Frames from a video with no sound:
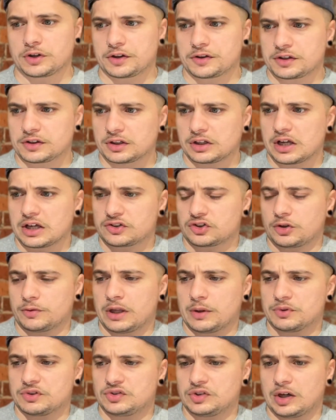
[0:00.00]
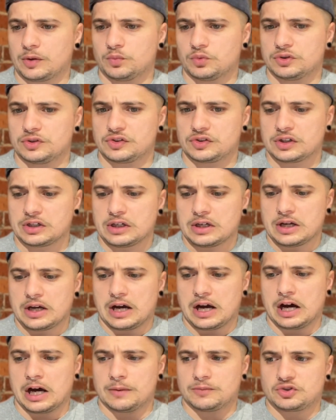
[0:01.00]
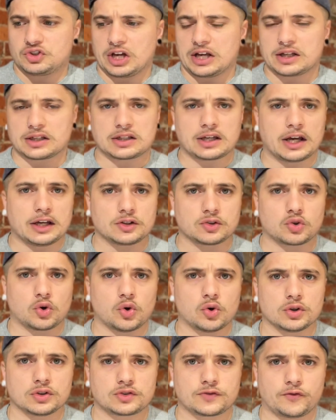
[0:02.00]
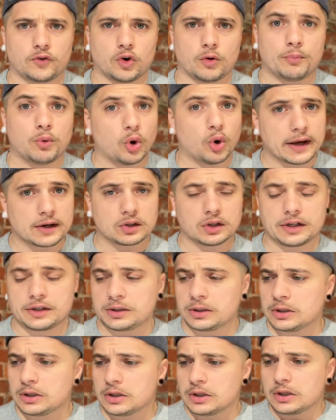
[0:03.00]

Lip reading: I think the last time that was done was Chad and Kane Corns for Port Adelaide.